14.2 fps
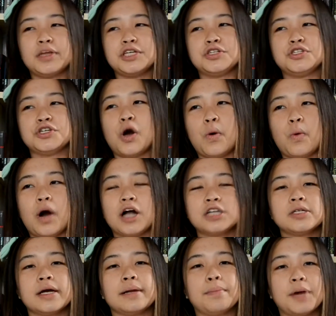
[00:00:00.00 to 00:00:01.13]
what you don't want,
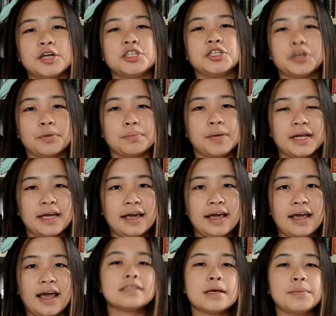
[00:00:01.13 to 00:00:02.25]
trying to budget your
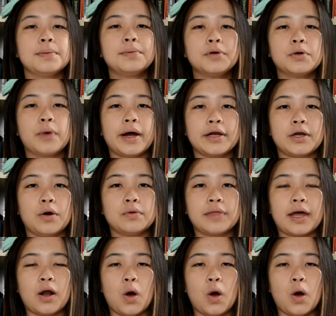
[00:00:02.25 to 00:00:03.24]
money. Some people who I know that